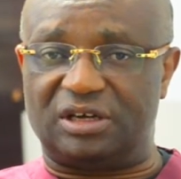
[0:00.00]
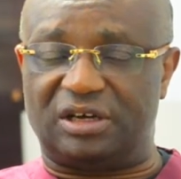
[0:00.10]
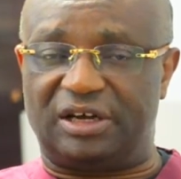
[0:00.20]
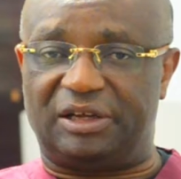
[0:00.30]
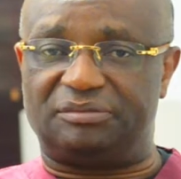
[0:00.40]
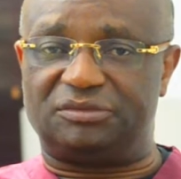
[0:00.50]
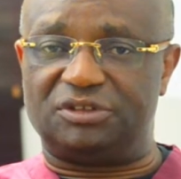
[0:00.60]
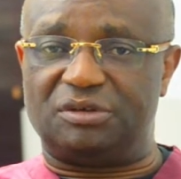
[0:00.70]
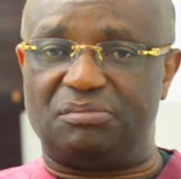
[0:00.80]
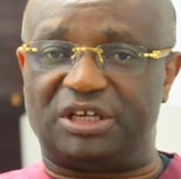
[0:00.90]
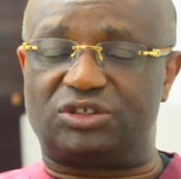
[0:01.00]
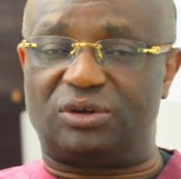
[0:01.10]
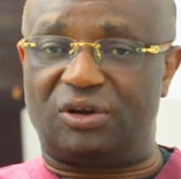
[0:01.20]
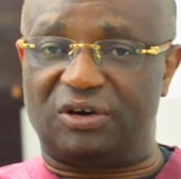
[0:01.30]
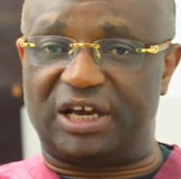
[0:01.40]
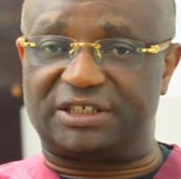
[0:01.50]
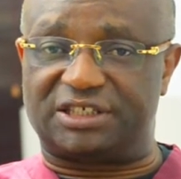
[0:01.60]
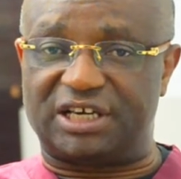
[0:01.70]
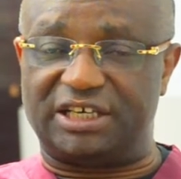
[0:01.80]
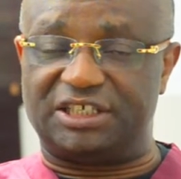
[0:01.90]
but so long as the
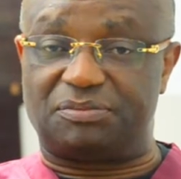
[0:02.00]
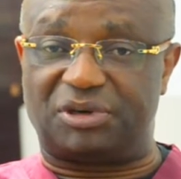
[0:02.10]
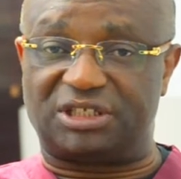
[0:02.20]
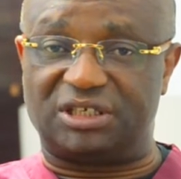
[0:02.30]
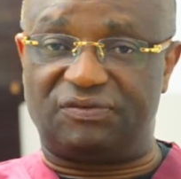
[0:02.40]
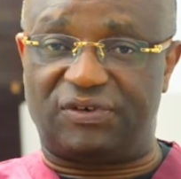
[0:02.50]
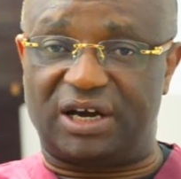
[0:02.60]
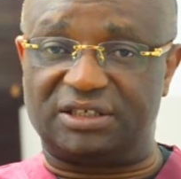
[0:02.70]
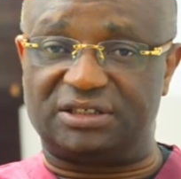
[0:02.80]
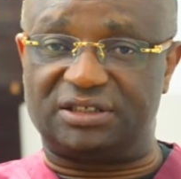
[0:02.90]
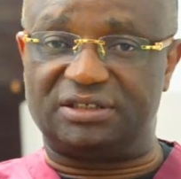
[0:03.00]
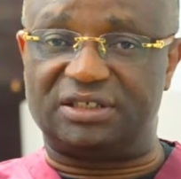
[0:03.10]
child is breathing fast,